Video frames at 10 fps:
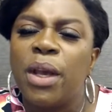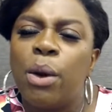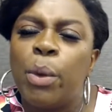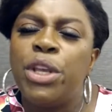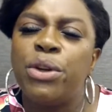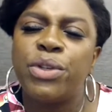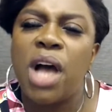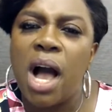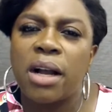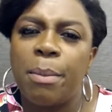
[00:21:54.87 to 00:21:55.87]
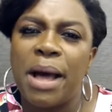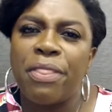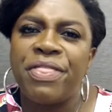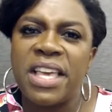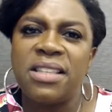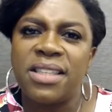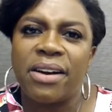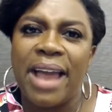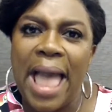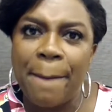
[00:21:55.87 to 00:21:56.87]
When you talk about things that
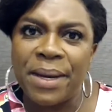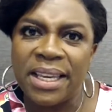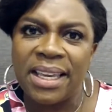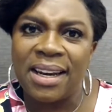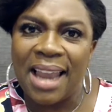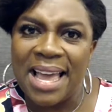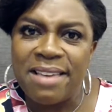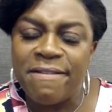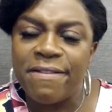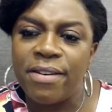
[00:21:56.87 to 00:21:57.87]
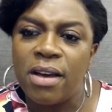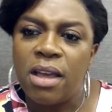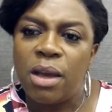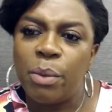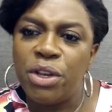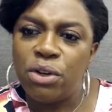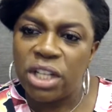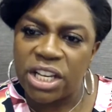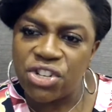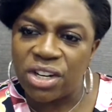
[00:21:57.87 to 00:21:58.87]
are happening in life, and when you
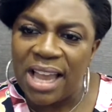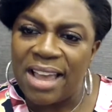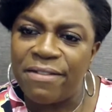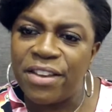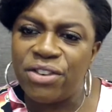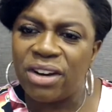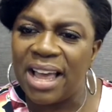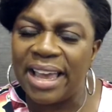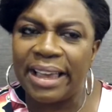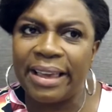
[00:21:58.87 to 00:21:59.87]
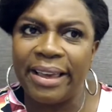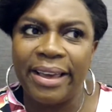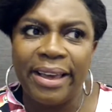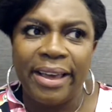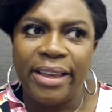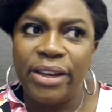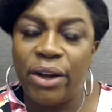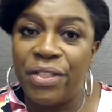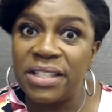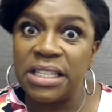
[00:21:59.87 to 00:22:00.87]
look at your life and you're like,
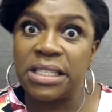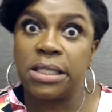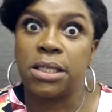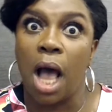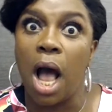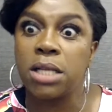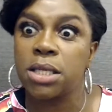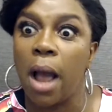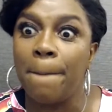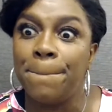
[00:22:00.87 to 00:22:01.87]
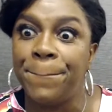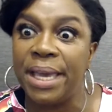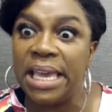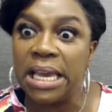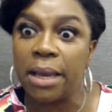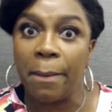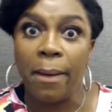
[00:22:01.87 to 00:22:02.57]
this is such a big,